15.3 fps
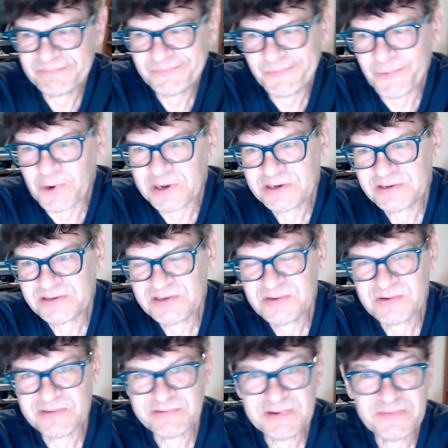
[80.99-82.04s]
one or two
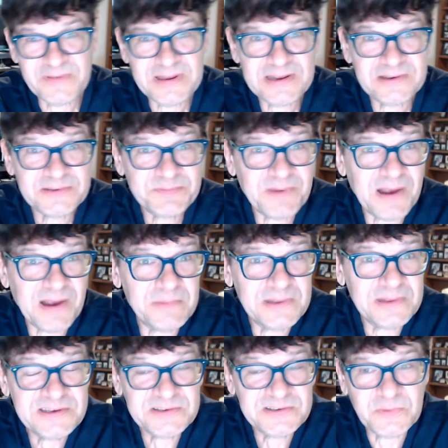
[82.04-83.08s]
or three videos,
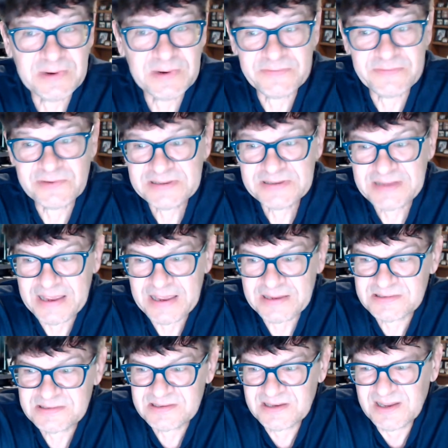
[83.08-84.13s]
probably just whatever it
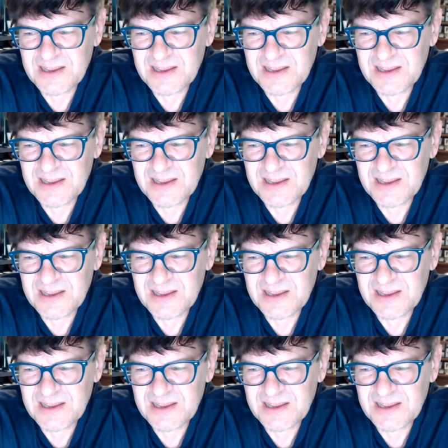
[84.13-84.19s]
takes,